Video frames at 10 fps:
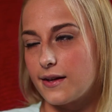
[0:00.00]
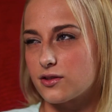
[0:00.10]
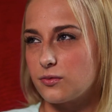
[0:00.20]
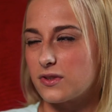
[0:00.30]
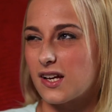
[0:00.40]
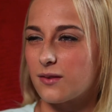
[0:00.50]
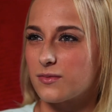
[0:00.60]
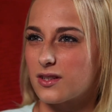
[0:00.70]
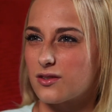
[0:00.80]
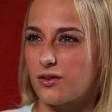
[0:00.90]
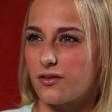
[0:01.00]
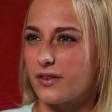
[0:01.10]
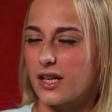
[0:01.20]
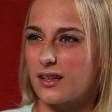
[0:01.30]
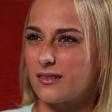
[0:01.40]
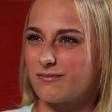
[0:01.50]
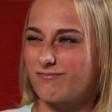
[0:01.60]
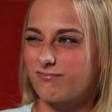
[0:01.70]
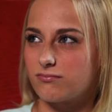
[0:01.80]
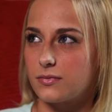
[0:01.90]
And sometimes I sort of think
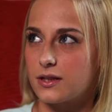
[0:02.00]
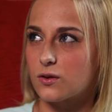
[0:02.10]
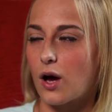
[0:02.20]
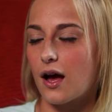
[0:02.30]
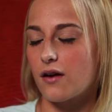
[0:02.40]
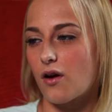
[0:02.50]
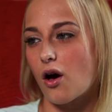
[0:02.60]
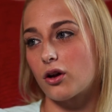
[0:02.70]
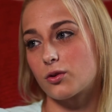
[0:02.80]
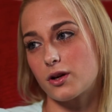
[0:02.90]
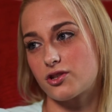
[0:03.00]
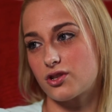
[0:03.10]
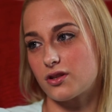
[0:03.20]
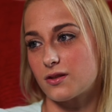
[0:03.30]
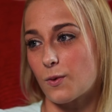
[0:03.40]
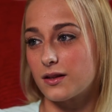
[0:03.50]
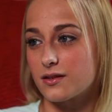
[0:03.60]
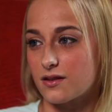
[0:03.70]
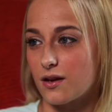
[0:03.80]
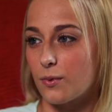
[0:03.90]
it's quite of a hard question to
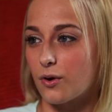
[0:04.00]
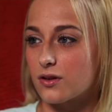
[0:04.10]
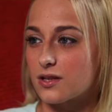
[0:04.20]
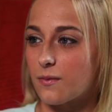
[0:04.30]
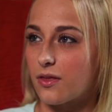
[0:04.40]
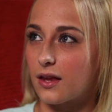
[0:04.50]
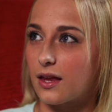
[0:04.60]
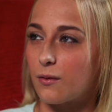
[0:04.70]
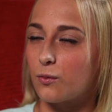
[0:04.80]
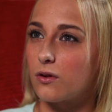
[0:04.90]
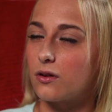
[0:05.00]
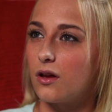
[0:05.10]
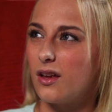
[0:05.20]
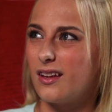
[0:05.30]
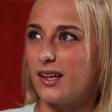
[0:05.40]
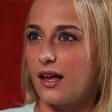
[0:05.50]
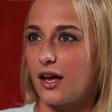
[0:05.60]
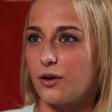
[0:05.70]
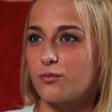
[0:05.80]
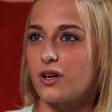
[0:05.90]
answer because I'm thinking, well,
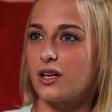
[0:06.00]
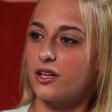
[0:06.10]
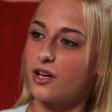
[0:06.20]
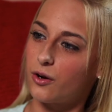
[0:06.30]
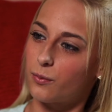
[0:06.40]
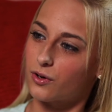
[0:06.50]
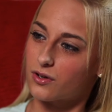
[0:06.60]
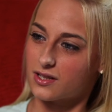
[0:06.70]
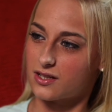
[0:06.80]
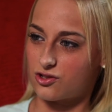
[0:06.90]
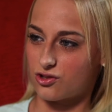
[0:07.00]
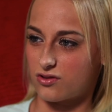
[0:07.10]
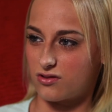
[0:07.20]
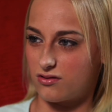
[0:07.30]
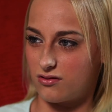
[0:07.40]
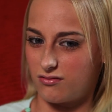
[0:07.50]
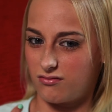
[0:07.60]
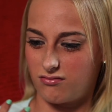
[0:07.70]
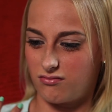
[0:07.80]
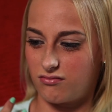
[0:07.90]
I don't really know because it's just
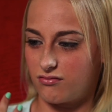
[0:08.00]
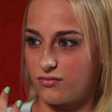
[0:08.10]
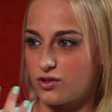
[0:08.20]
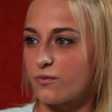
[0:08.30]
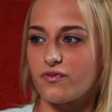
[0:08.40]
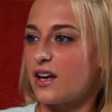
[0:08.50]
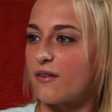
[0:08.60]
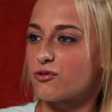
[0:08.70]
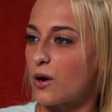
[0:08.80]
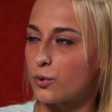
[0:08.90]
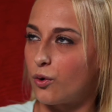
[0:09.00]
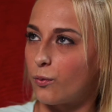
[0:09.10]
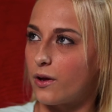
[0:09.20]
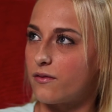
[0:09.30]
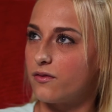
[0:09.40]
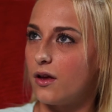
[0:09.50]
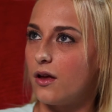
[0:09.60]
something I've grown up with.